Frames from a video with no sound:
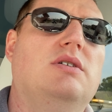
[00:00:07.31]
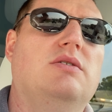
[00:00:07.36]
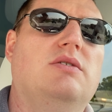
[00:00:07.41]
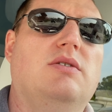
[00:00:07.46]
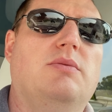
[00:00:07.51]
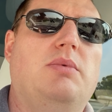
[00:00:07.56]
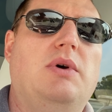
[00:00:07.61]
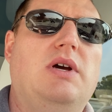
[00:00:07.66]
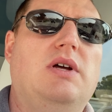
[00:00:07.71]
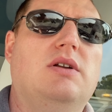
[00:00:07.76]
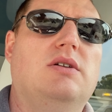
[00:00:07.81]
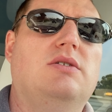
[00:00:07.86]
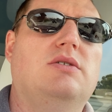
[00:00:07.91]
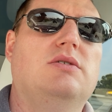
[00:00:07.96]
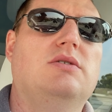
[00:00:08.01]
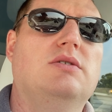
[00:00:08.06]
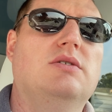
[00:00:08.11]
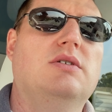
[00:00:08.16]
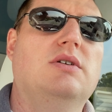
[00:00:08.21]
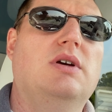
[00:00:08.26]
the
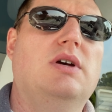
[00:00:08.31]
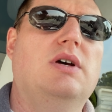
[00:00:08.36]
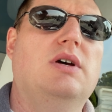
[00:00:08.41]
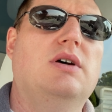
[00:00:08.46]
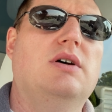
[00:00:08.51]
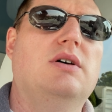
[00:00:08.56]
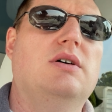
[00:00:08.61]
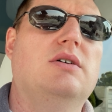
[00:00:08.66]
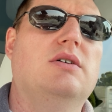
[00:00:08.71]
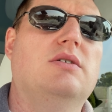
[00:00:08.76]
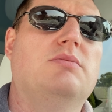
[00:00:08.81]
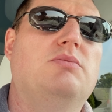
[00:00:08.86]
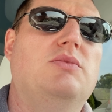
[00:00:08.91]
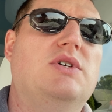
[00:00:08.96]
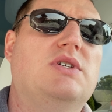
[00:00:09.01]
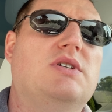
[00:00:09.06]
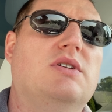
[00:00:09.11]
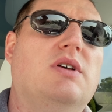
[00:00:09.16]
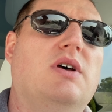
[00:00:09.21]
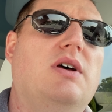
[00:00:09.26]
panel
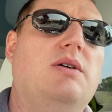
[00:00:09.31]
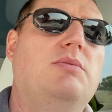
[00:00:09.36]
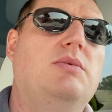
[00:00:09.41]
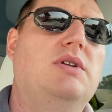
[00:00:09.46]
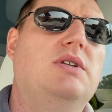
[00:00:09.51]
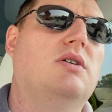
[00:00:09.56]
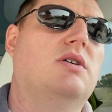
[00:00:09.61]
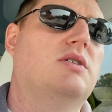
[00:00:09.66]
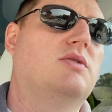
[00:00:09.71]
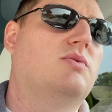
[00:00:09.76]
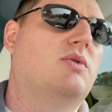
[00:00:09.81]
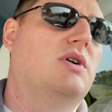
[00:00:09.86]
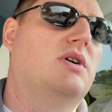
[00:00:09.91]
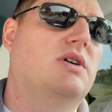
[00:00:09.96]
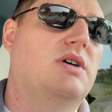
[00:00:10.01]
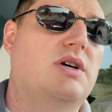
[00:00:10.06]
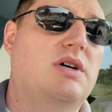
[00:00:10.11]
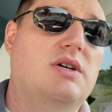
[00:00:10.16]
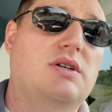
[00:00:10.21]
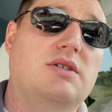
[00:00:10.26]
misalignment, as well
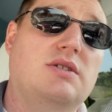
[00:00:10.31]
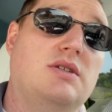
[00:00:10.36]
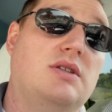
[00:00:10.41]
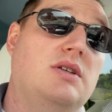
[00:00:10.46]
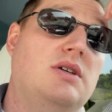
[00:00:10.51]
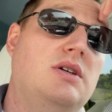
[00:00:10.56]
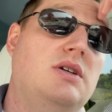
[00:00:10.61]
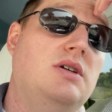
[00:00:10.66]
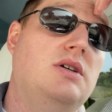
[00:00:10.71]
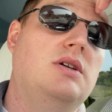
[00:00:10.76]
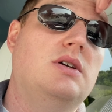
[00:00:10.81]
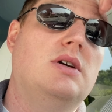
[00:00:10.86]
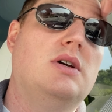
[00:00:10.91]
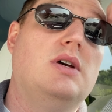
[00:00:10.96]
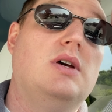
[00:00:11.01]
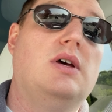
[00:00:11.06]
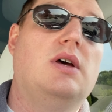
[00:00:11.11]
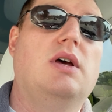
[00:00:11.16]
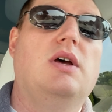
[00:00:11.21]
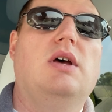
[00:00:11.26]
as the
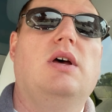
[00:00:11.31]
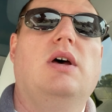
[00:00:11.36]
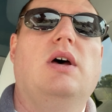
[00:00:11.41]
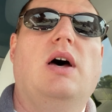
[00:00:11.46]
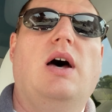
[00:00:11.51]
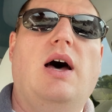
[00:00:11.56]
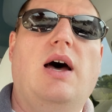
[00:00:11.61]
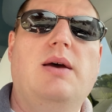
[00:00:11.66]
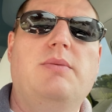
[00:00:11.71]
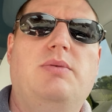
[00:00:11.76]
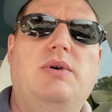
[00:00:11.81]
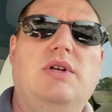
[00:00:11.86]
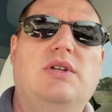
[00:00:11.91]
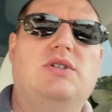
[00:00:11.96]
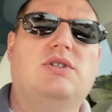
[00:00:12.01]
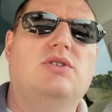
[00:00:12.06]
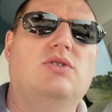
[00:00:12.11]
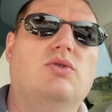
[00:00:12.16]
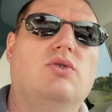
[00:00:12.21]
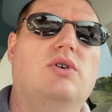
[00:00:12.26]

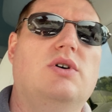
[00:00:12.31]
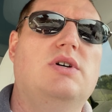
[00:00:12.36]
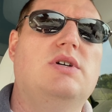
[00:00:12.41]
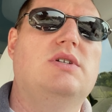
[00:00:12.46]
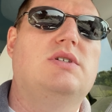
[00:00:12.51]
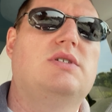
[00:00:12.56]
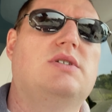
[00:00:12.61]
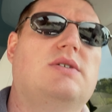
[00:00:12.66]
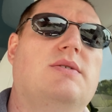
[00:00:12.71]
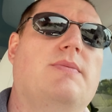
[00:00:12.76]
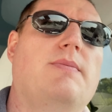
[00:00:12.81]
high-pitched noise.